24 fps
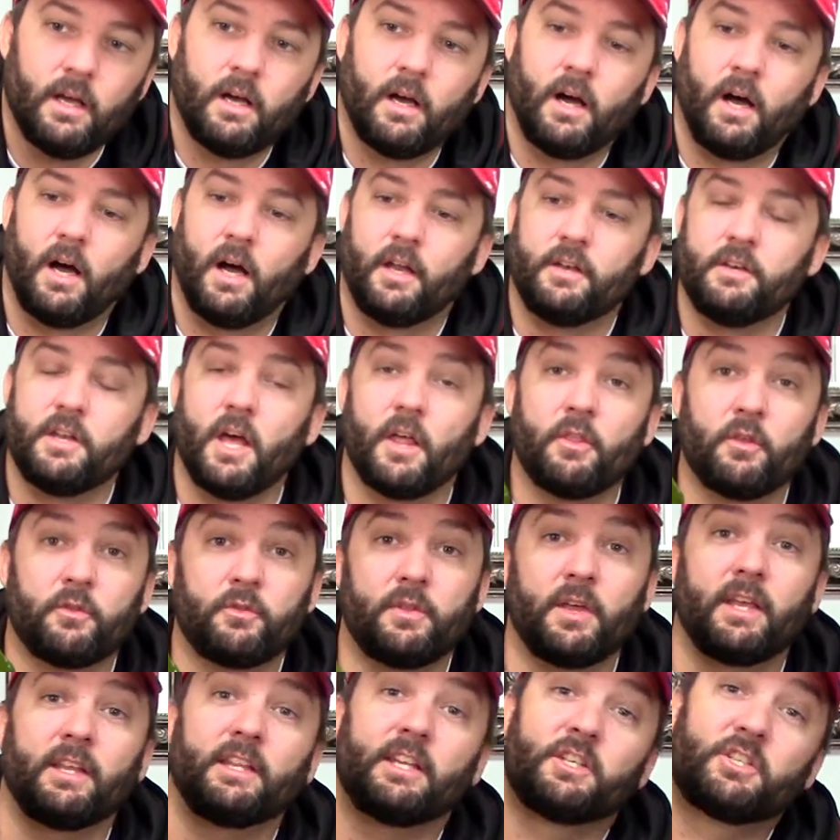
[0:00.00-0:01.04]
Uh, another
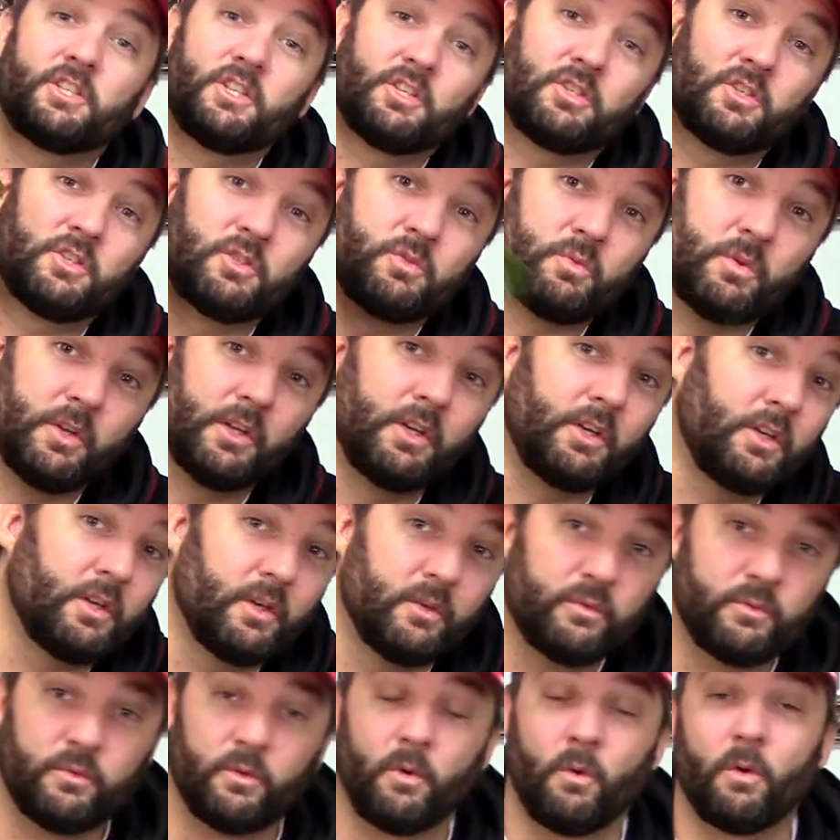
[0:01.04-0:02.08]
thing that this is really
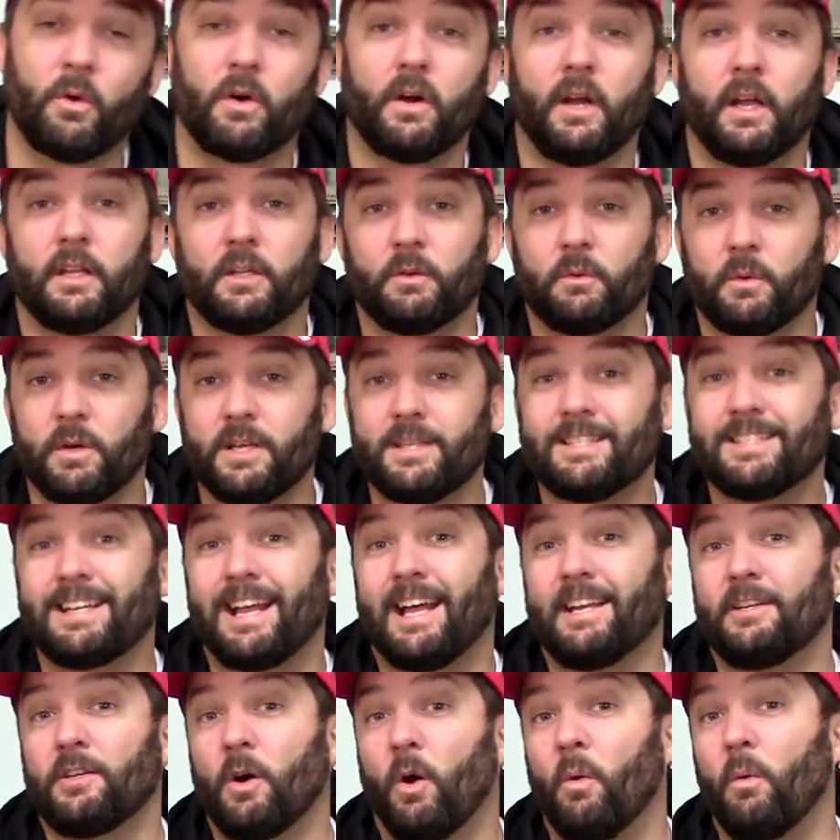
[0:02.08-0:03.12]
good for and the reason
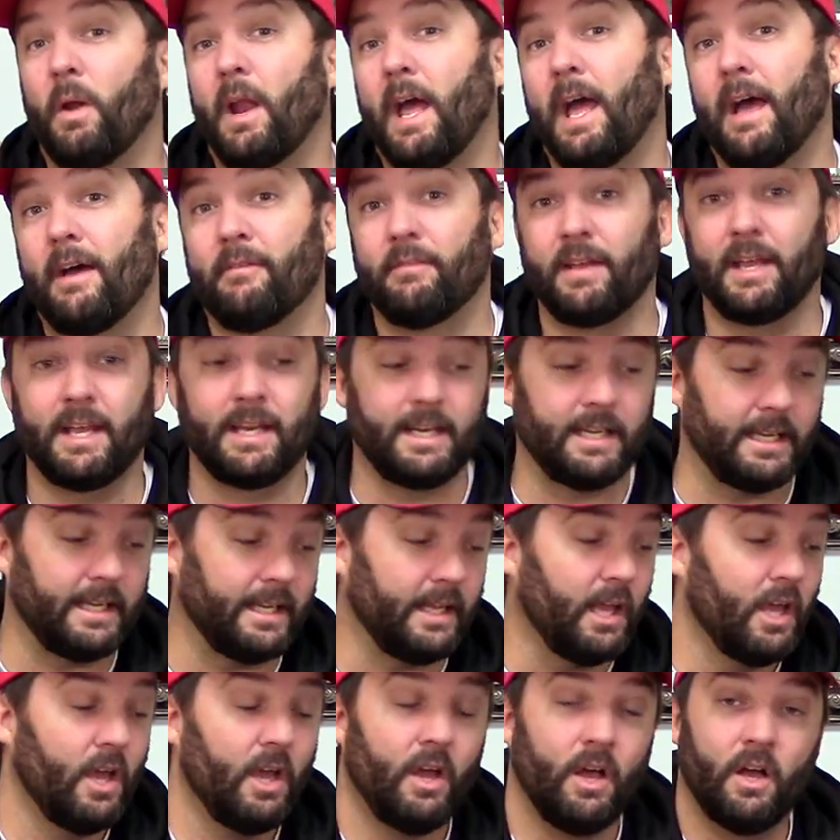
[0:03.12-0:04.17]
I don't have
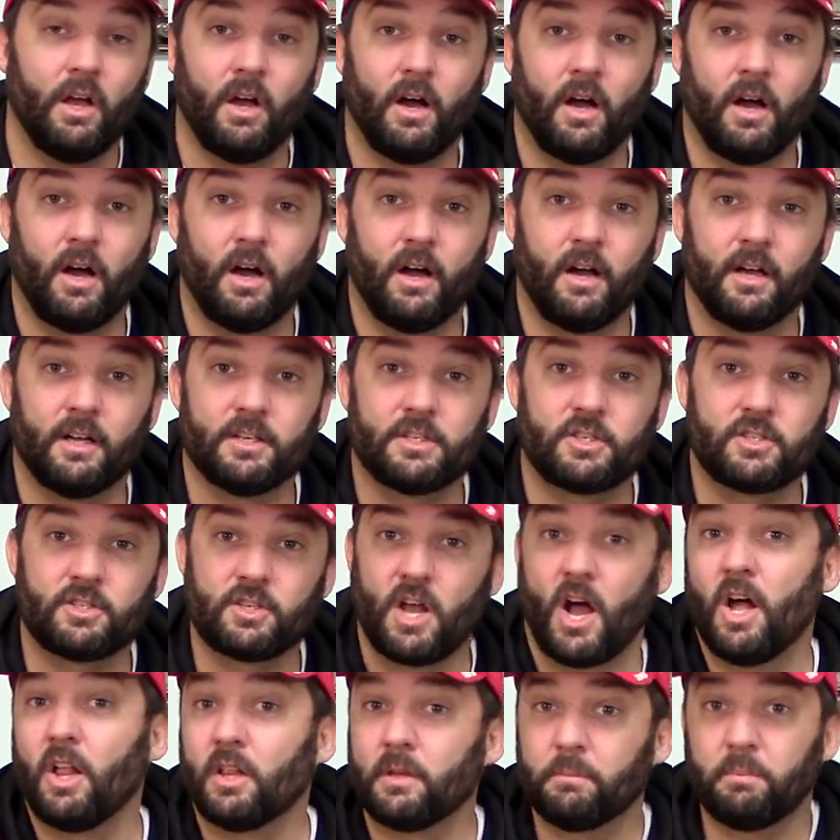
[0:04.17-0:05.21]
any uh,
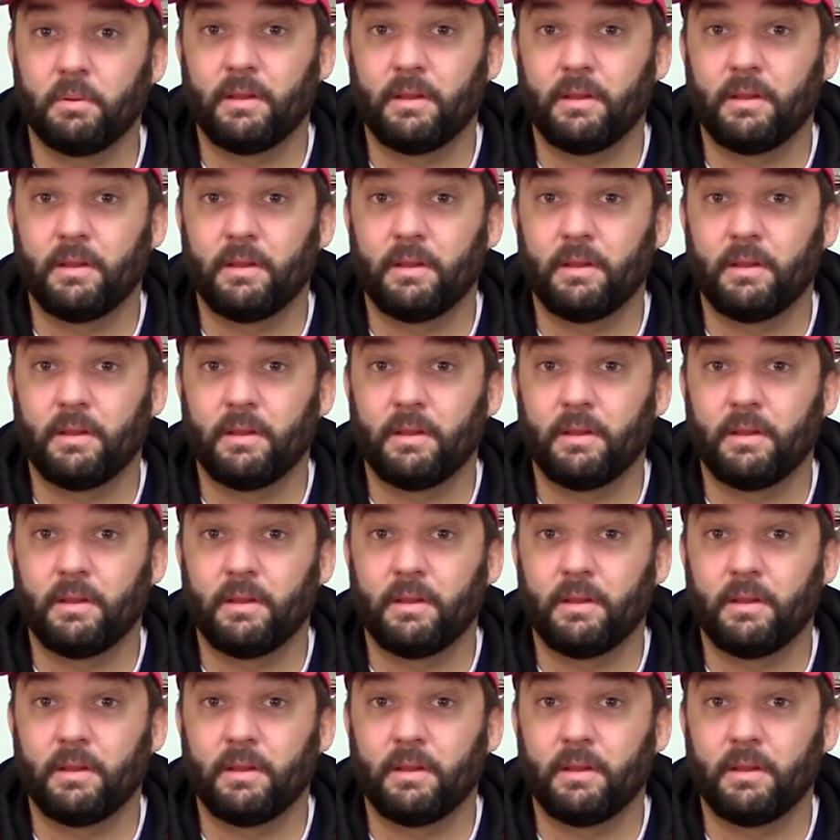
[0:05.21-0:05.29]
solid